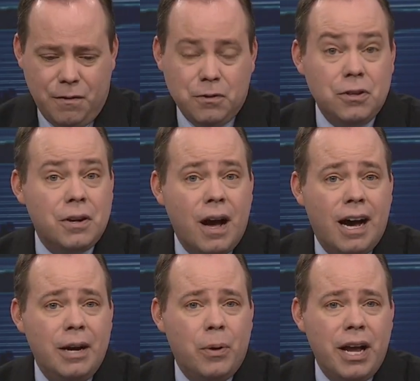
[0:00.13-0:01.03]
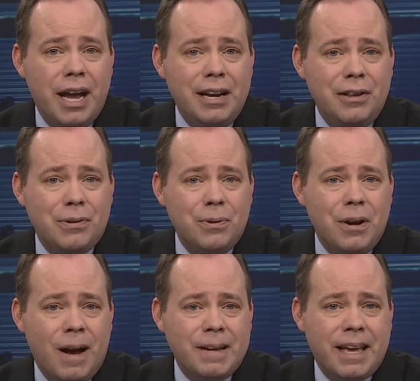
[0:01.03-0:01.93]
you took Highway 80 through
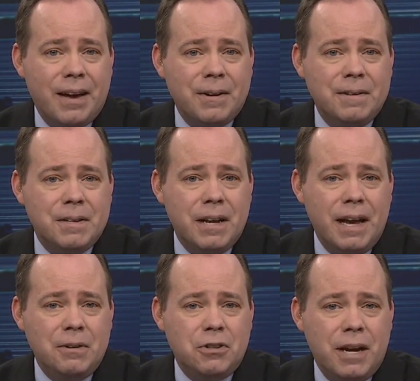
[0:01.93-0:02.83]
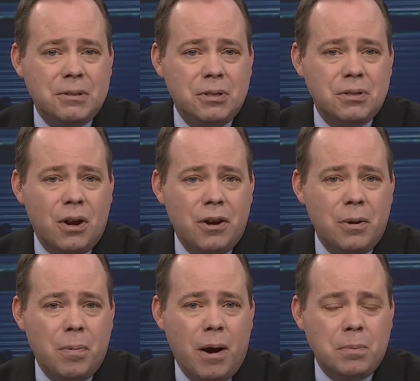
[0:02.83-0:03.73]
Knott County today, chances are
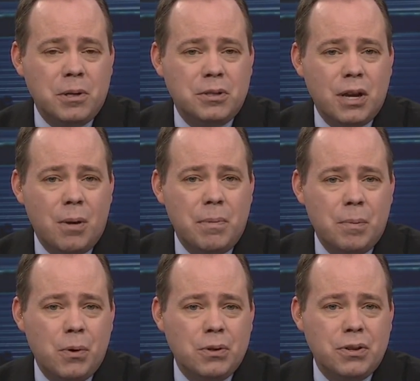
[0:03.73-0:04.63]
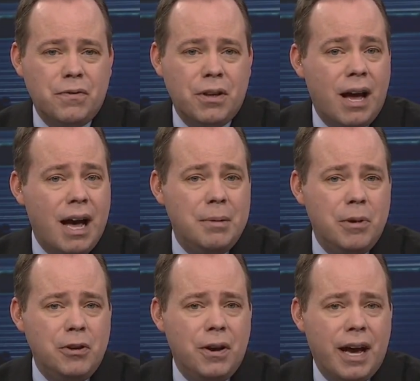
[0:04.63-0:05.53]
you probably saw members of the
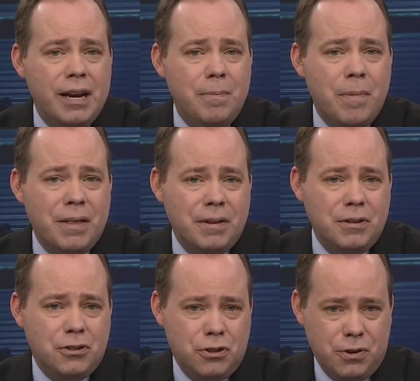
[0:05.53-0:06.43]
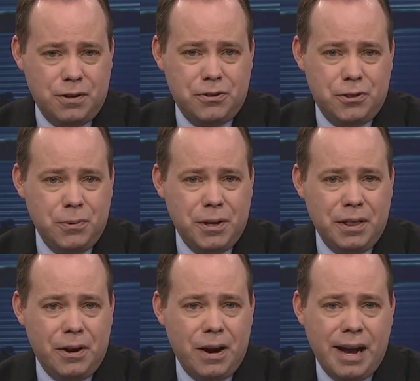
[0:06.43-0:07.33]
Hindman United Methodist Church doing
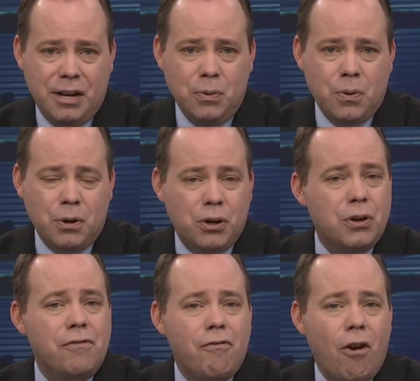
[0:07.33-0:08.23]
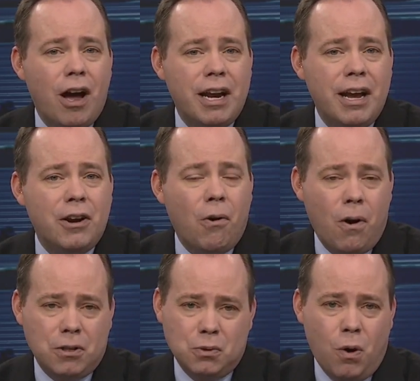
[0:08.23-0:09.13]
their annual Good Friday
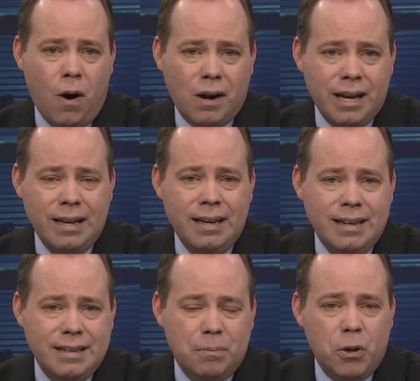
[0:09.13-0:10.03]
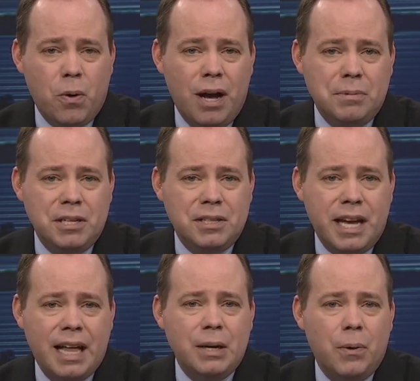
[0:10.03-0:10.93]
crosswalk. WYMT's
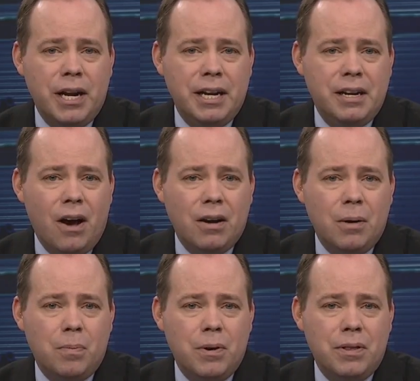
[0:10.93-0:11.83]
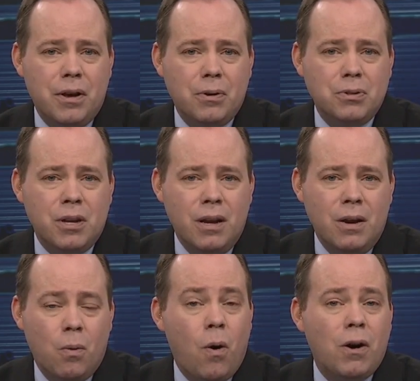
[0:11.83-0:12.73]
Callie Rainey caught up with those
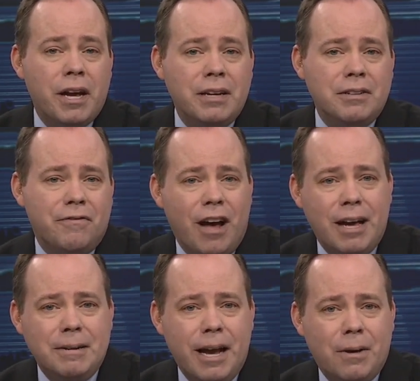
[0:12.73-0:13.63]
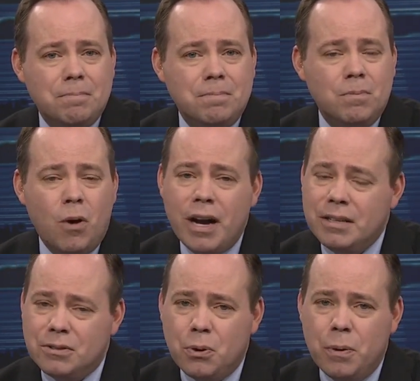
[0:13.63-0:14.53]
walking to find out why
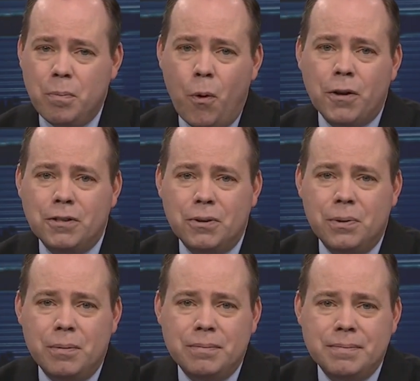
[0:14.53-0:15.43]
it's so important to them.